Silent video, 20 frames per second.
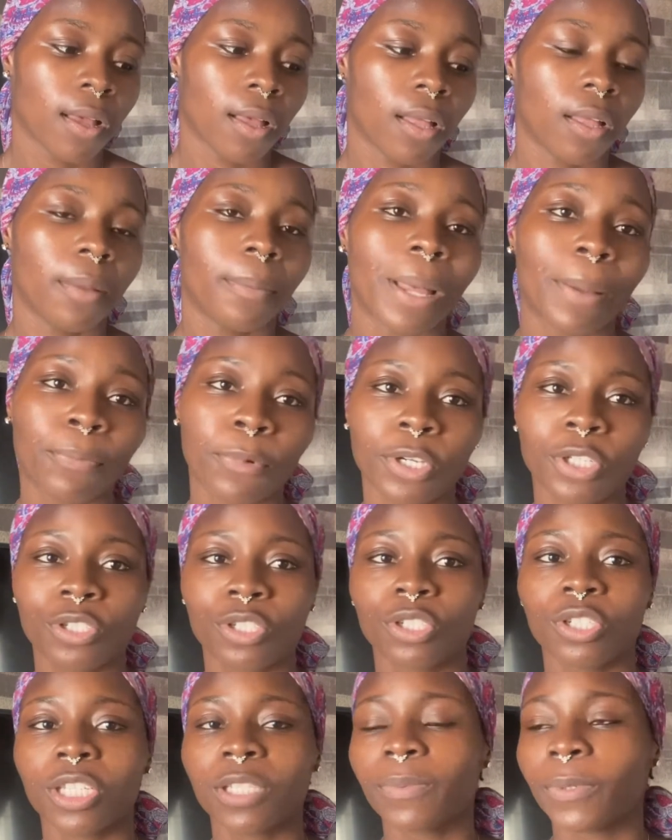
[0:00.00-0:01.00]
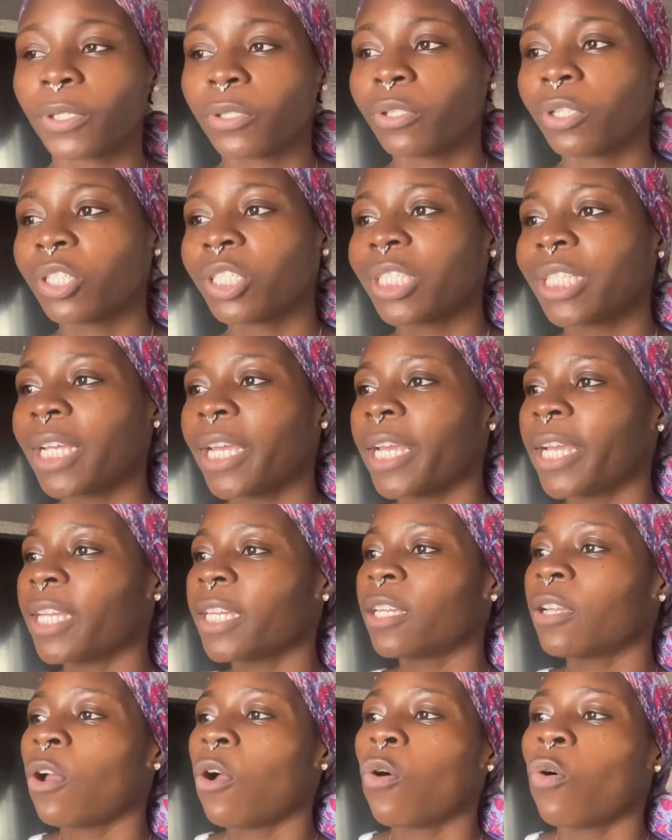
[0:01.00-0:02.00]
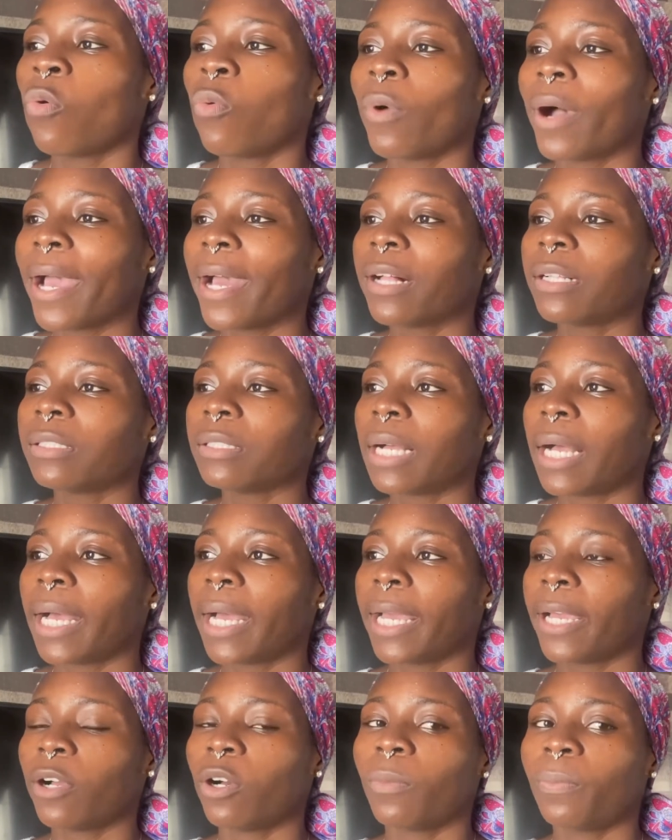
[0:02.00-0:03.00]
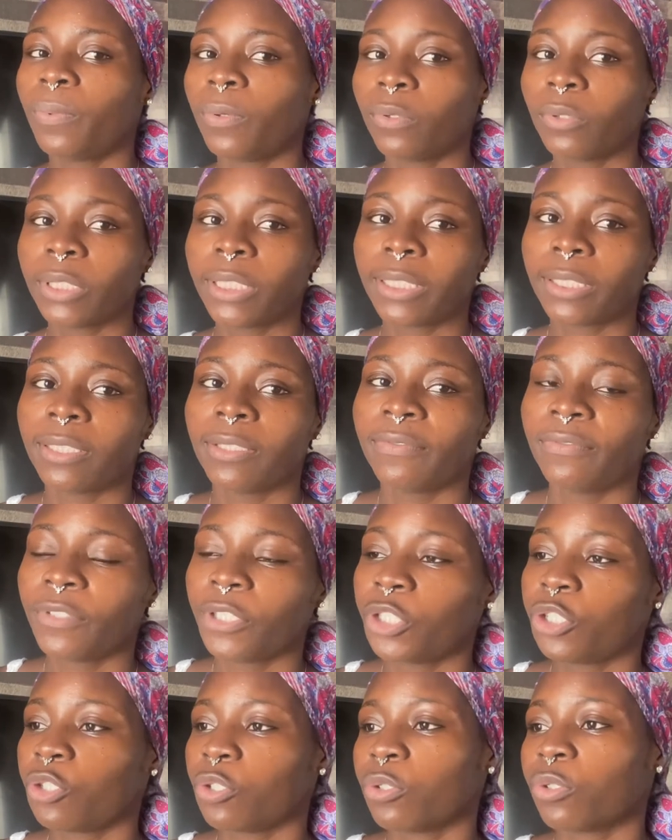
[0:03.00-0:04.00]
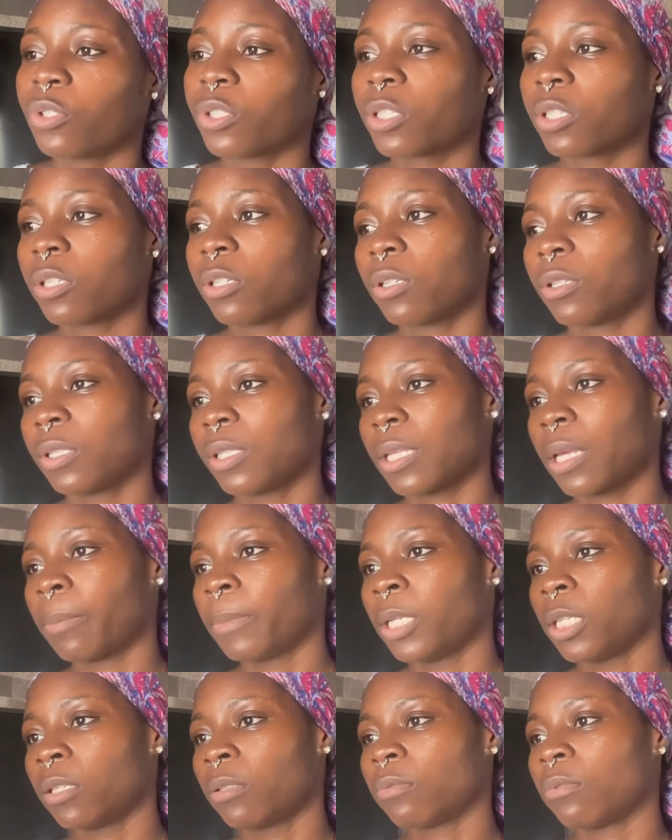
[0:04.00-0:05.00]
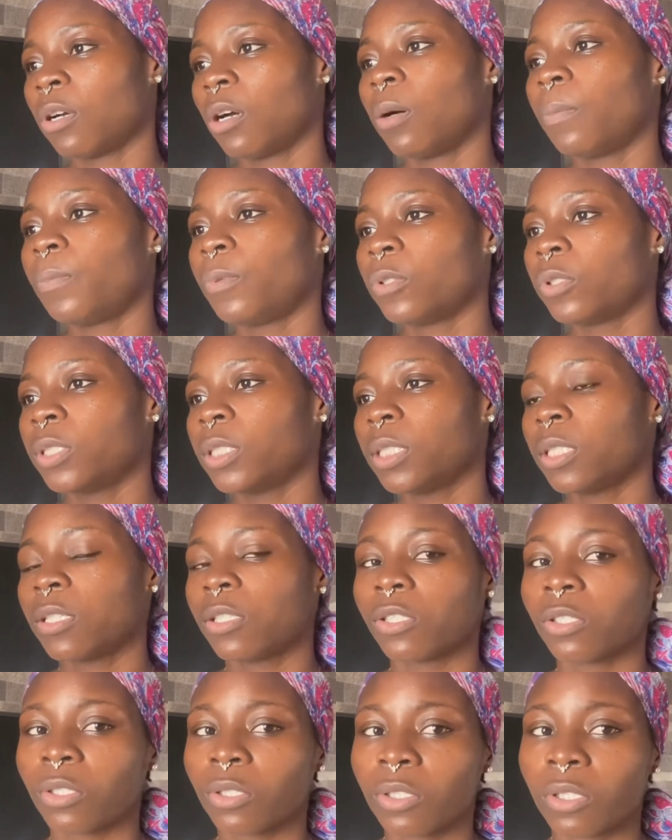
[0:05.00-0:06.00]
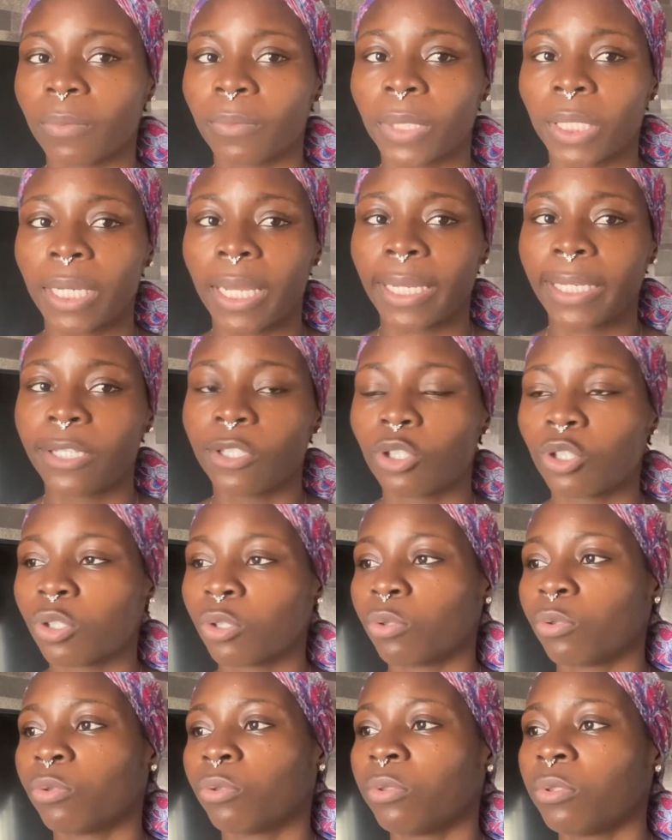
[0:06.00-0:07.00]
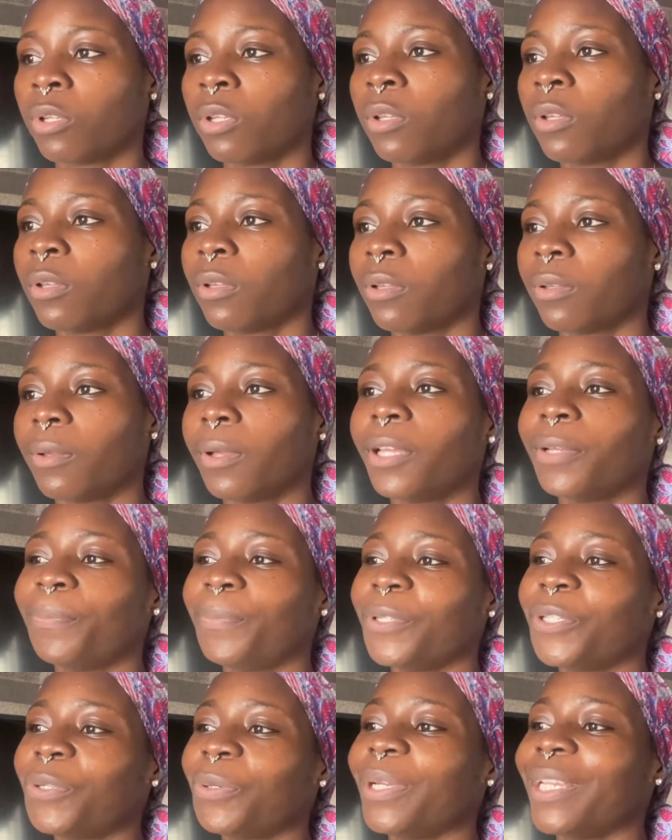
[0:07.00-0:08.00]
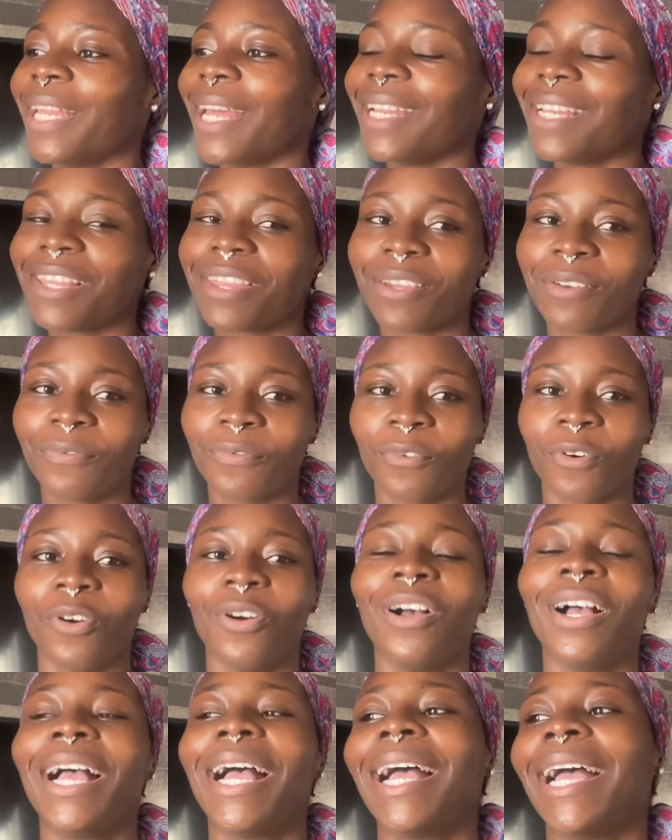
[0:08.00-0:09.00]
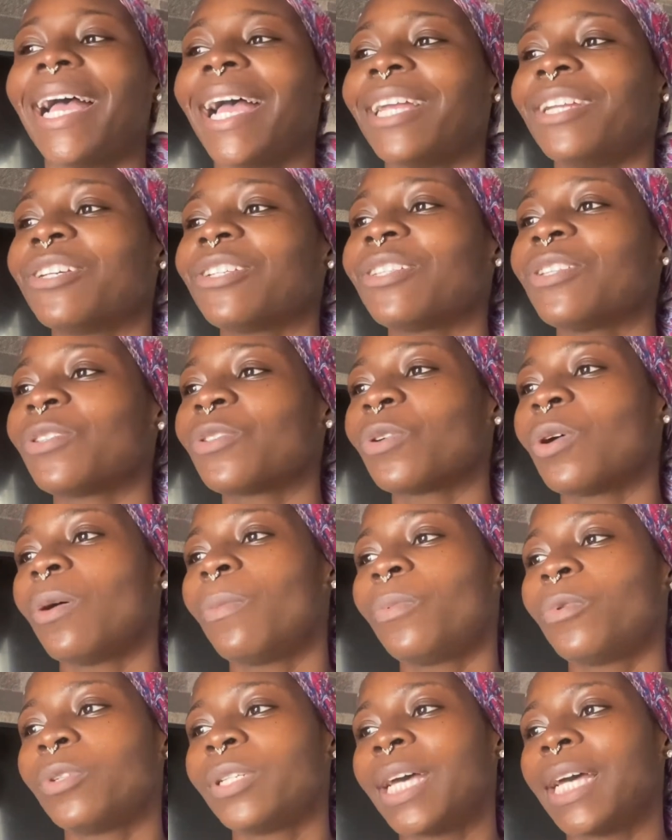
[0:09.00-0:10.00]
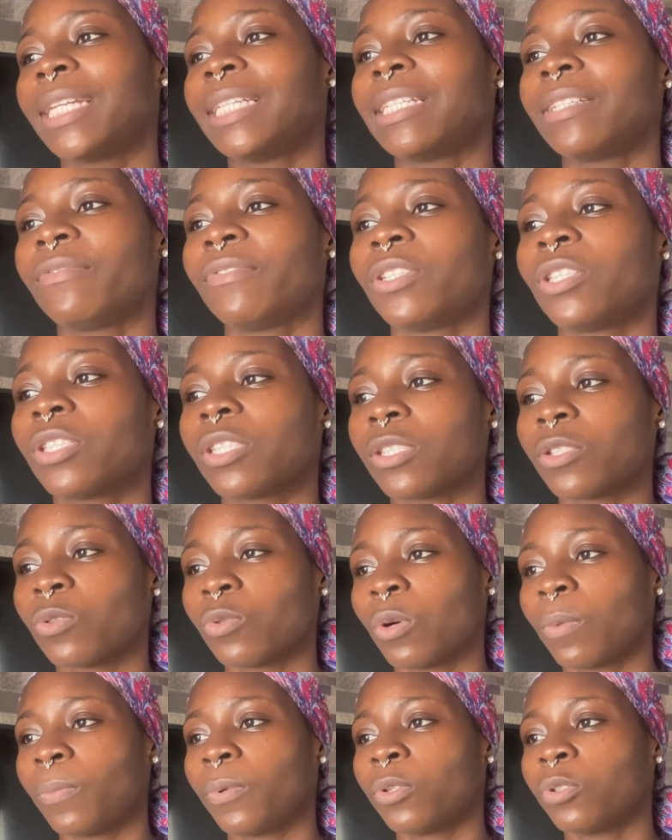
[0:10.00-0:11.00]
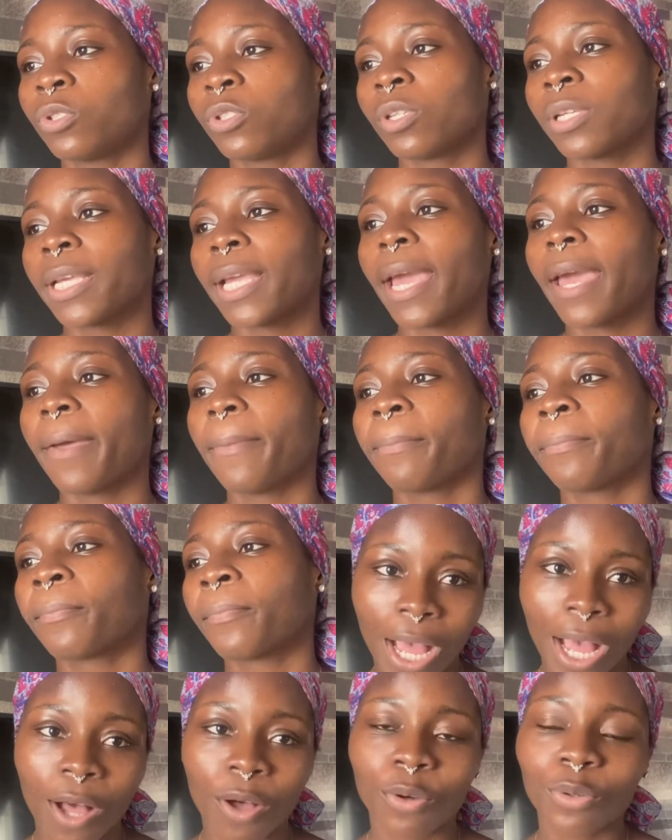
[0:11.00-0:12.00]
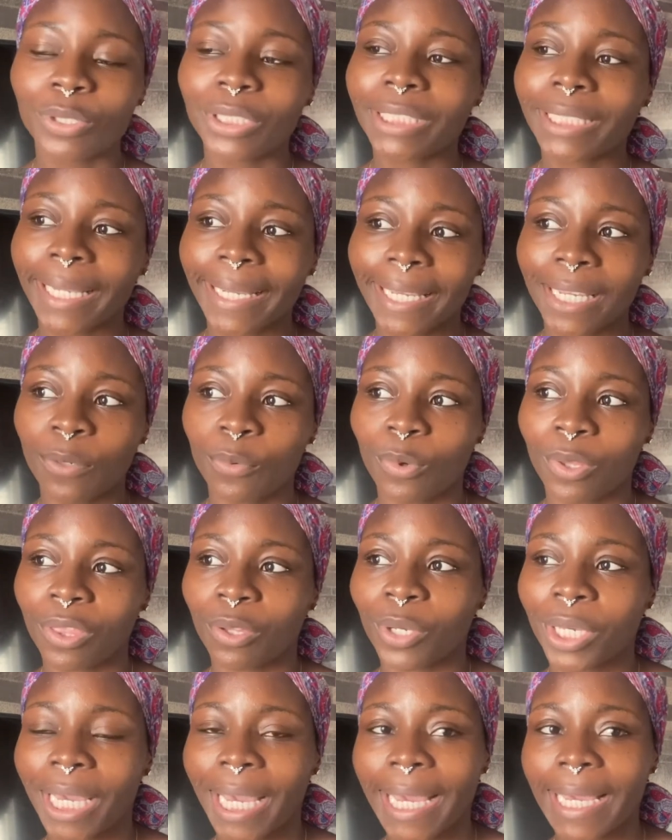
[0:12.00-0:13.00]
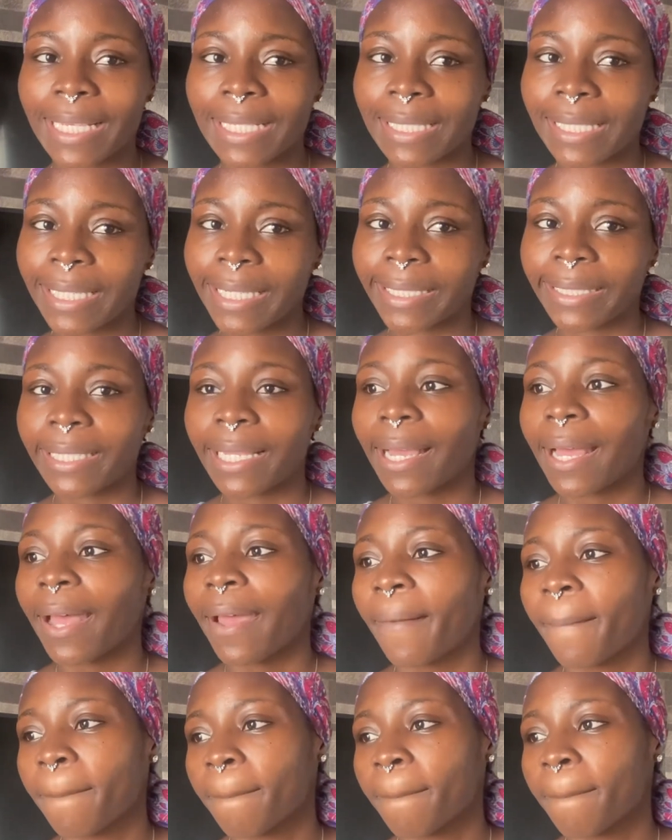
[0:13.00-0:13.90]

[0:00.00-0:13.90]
um, i'm going to just be crocheting while i upload the videos because i mean uploading is not something i need to be doing anything for i just need to upload and leave it to upload so yeah i'll check in with you guys later